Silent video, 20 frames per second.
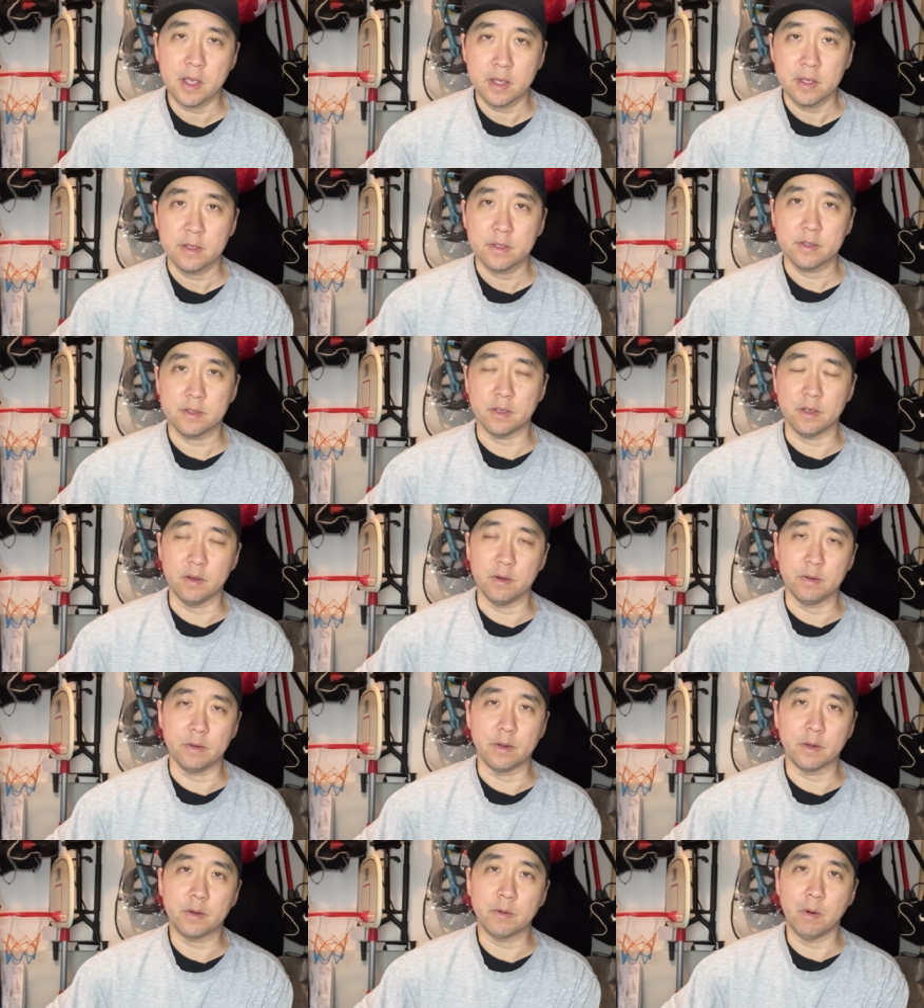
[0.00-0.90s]
So
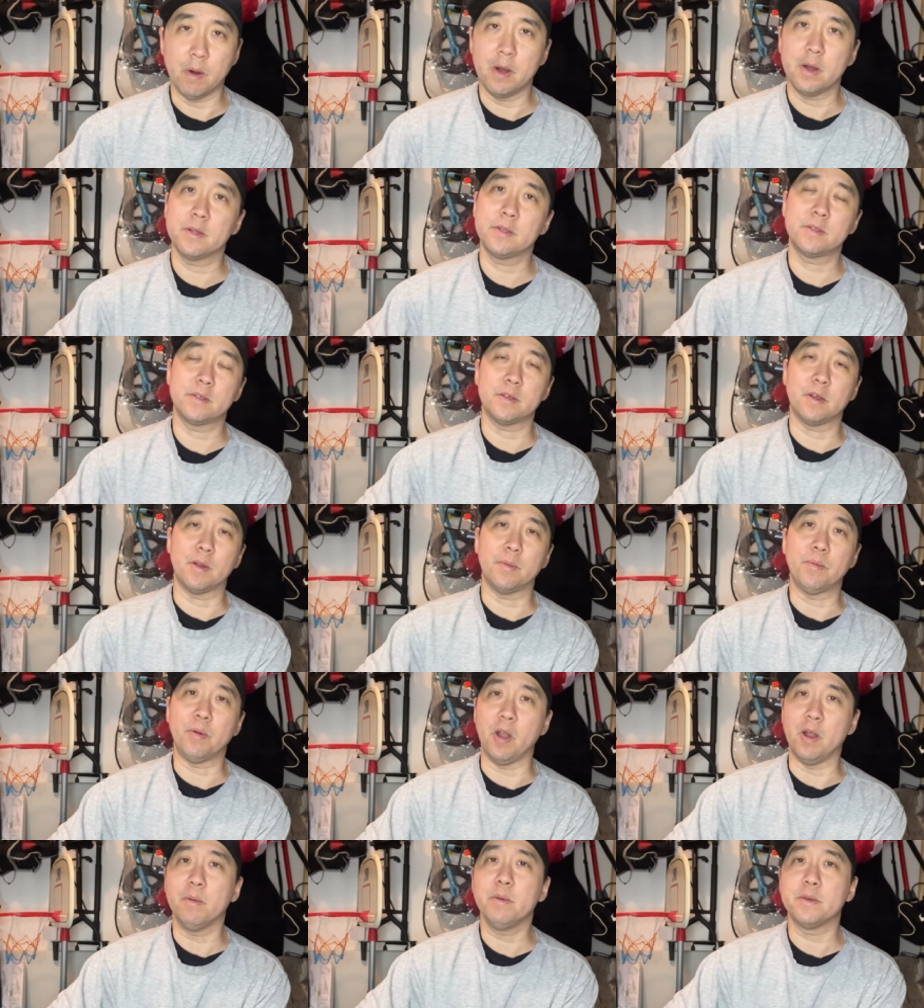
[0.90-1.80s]
your quads are
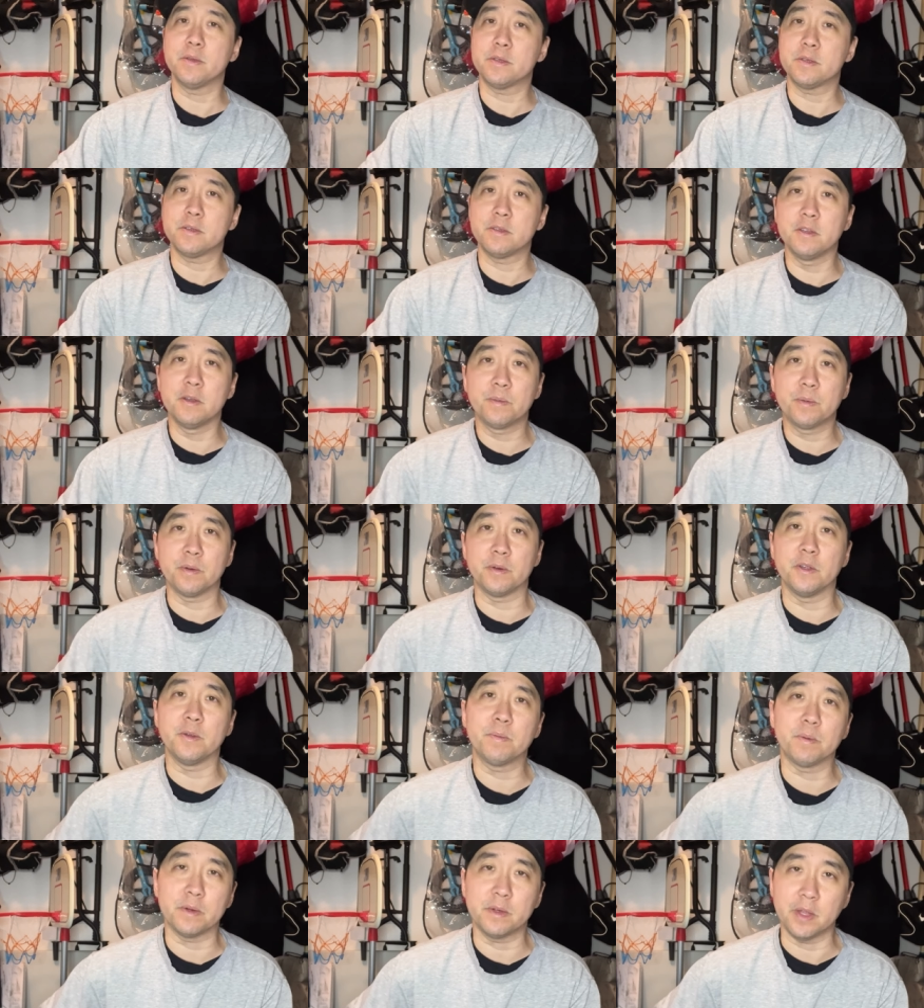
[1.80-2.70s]
probably super
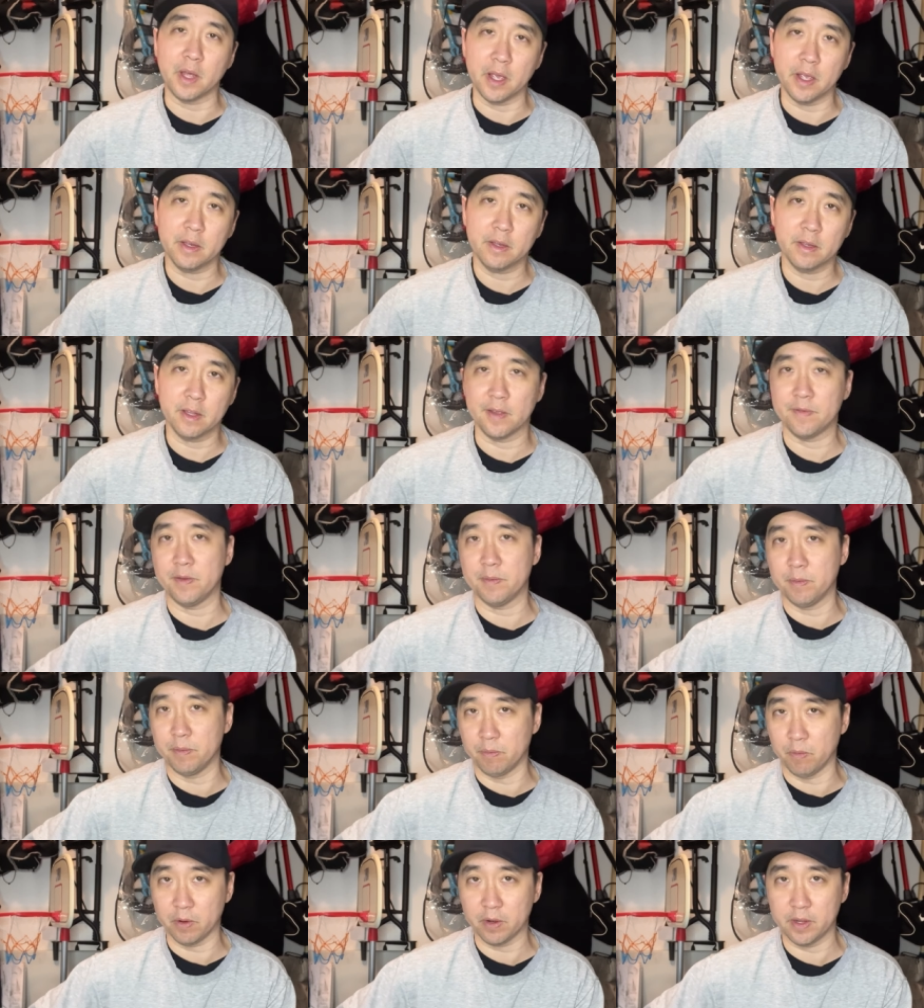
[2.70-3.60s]
duper tight if you've
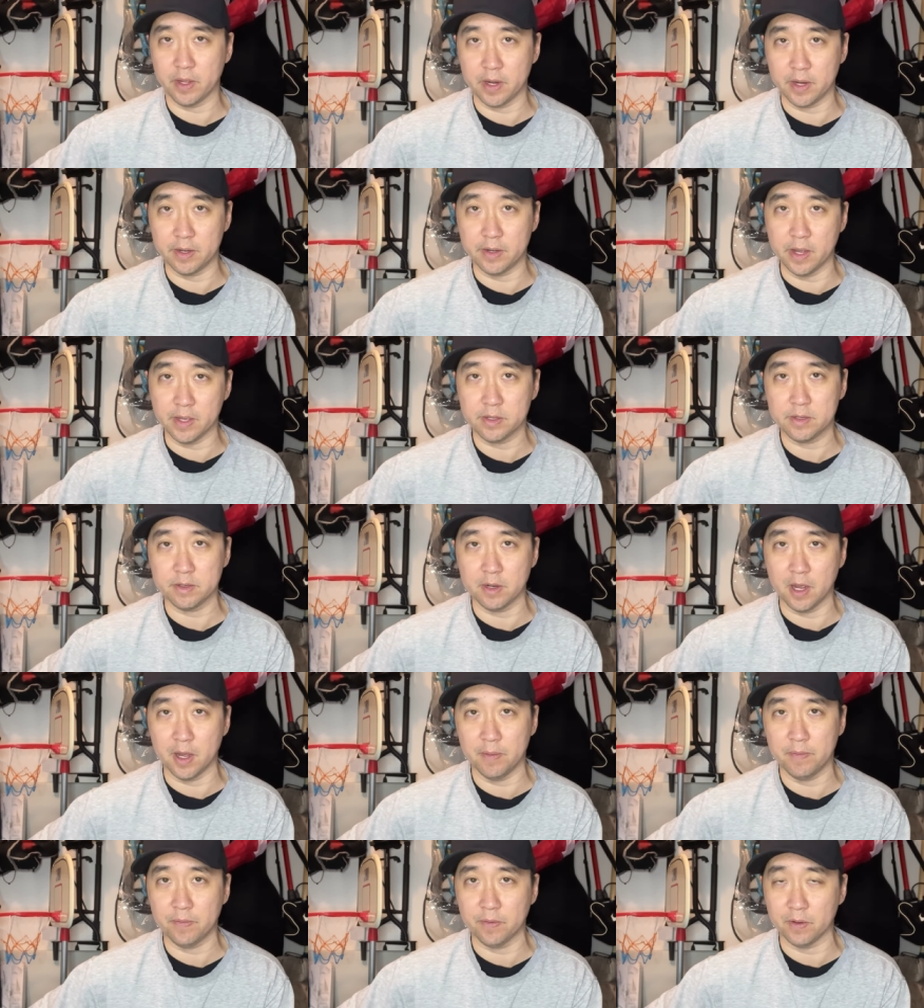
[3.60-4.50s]
been working at a desk
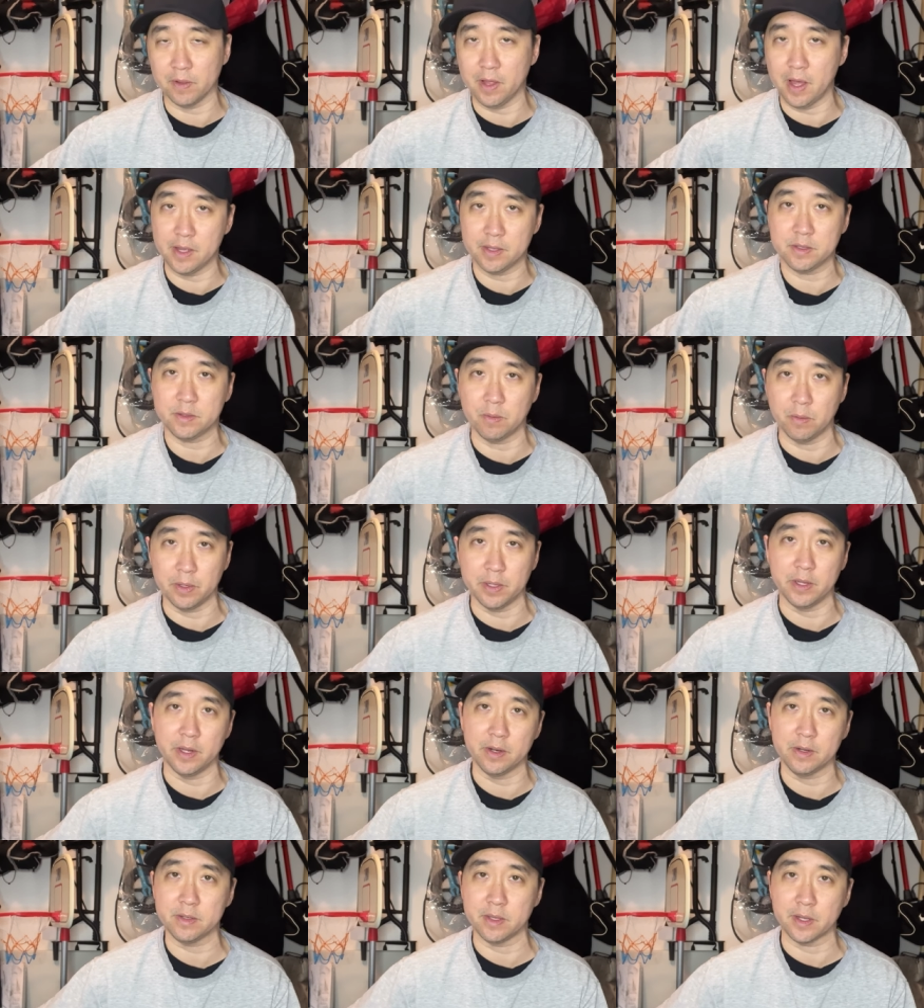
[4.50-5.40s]
job for the last 20
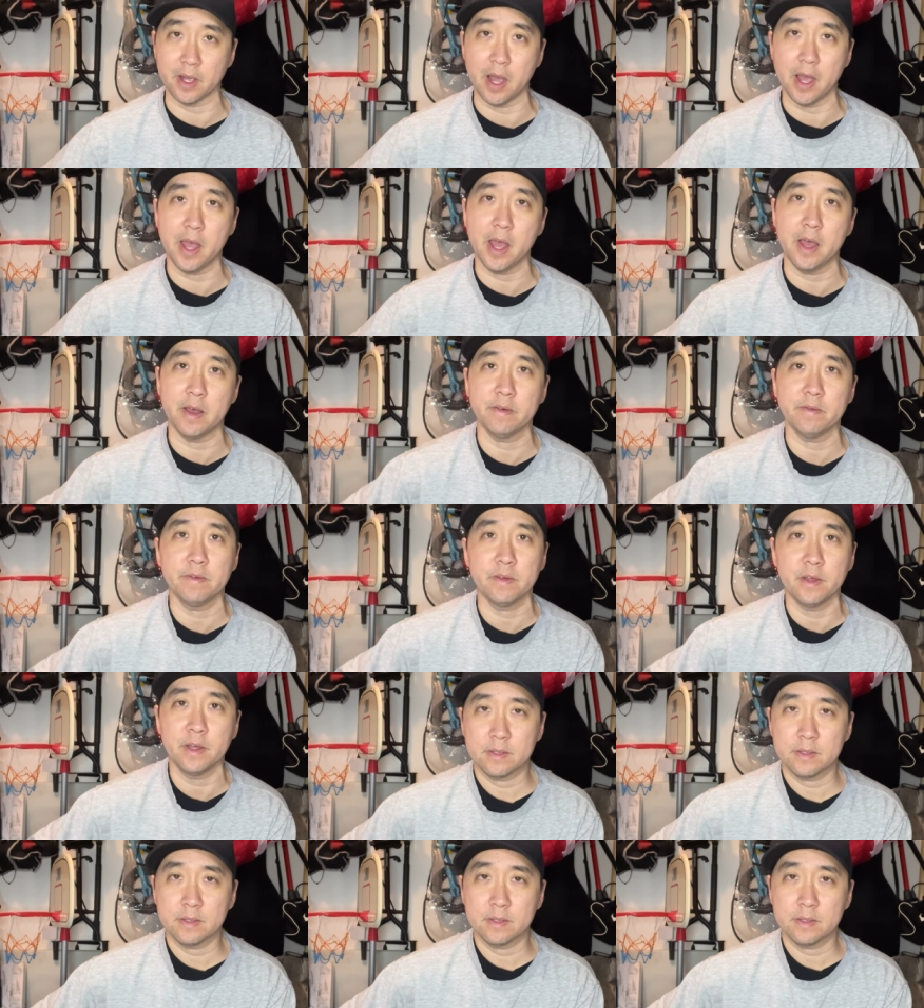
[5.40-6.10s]
years like I have.